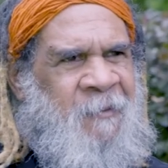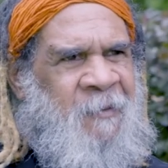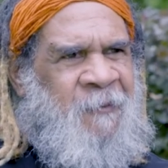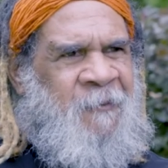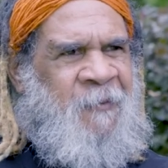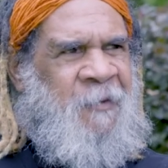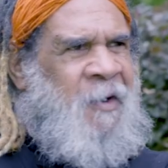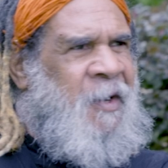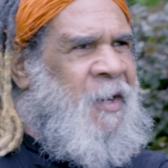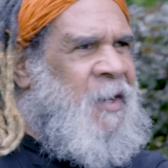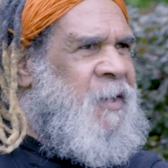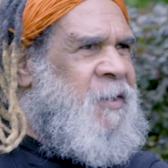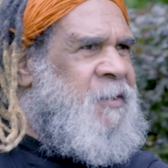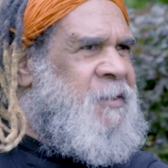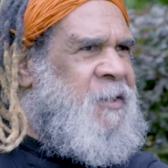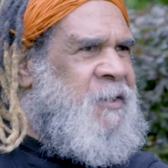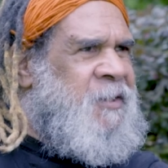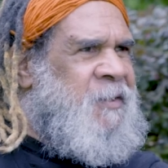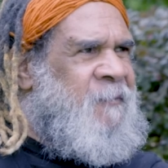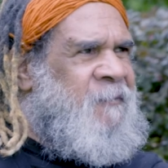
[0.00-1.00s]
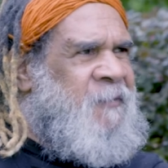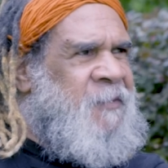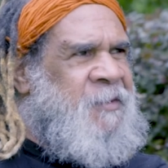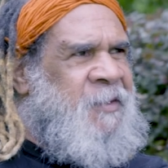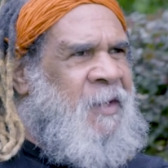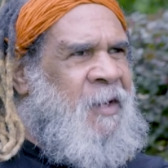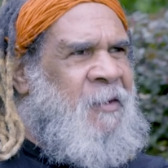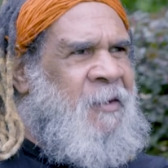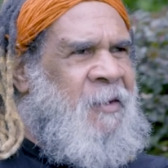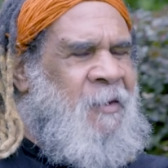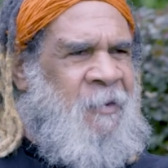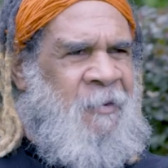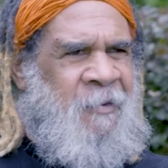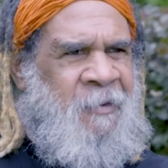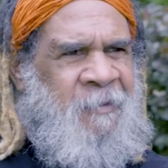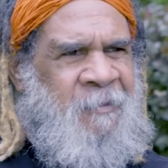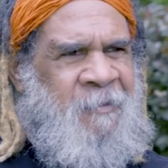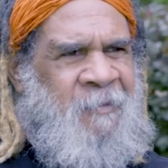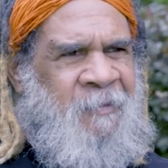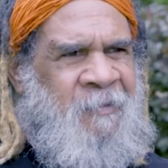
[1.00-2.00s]
We're fighting a system for so
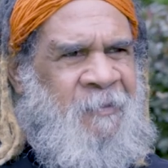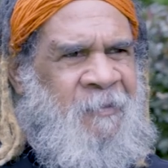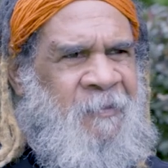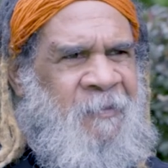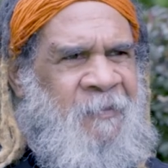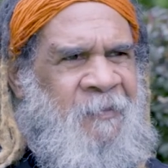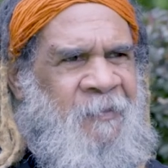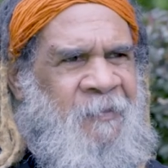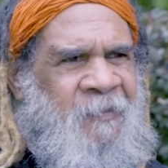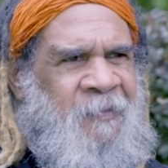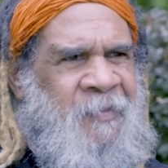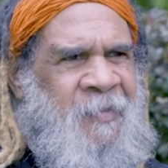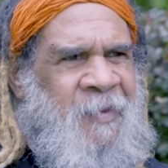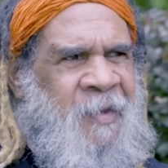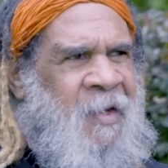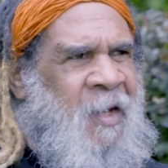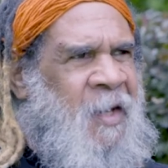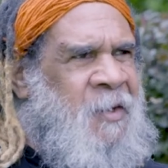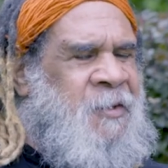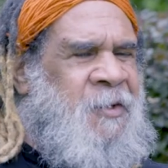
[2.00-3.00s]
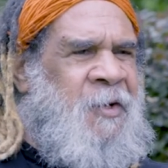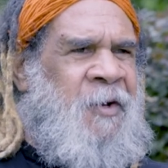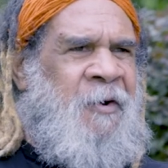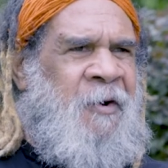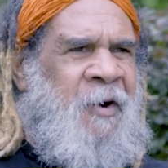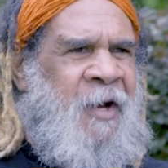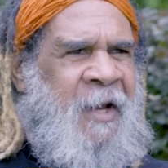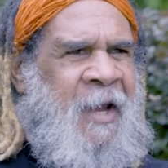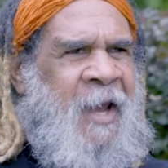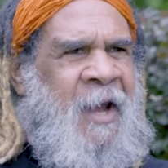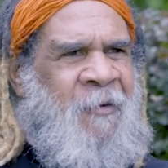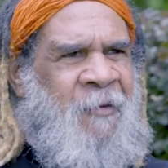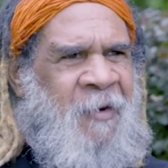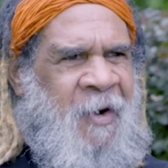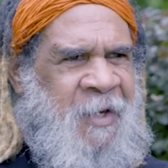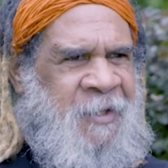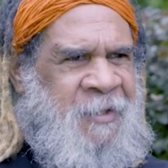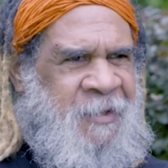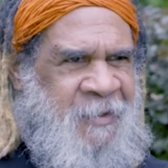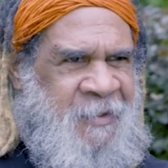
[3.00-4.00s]
long as denying our
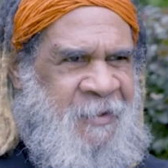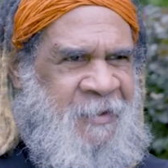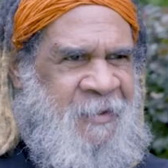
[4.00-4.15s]
rights.